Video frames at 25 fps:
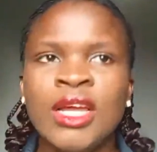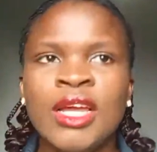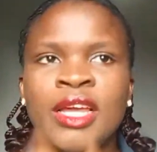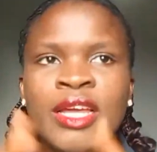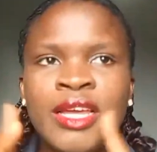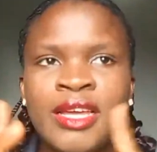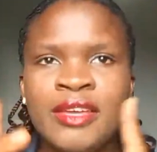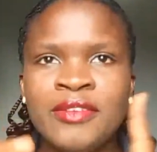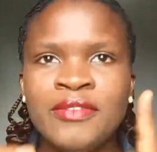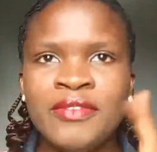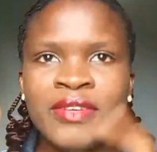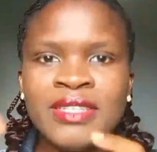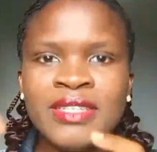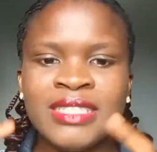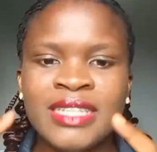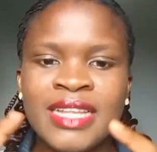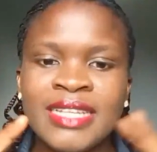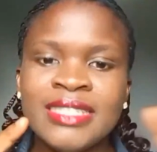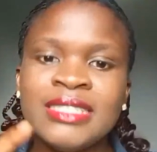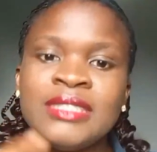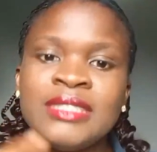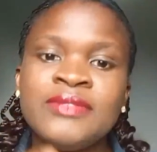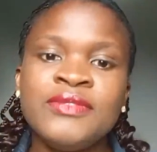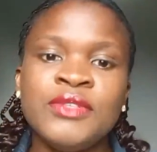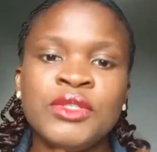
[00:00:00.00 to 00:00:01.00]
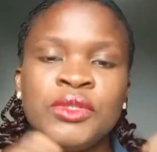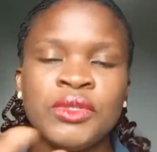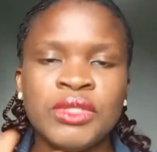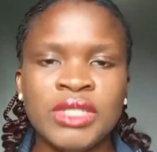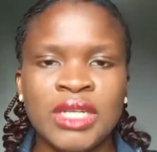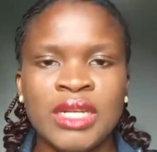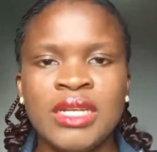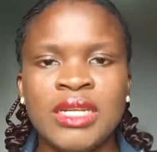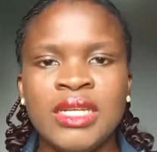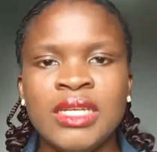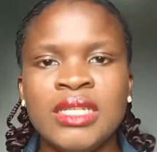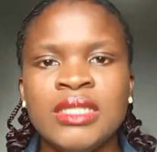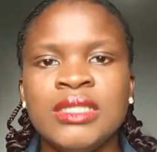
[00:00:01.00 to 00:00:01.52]
a faceless video
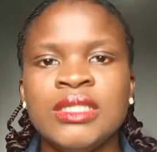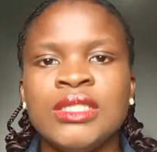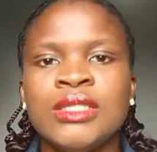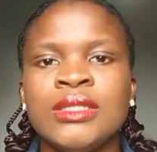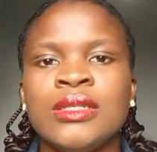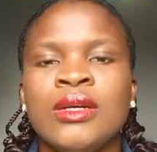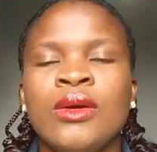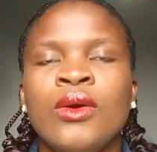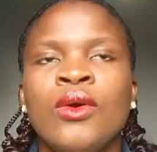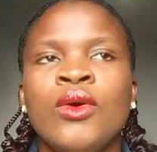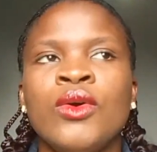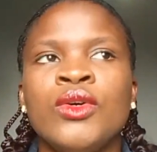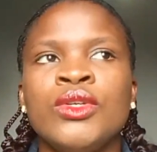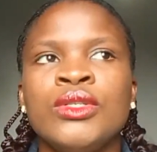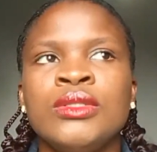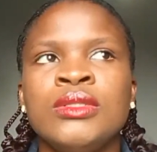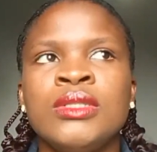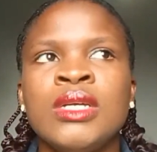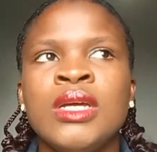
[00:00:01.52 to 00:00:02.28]
challenge on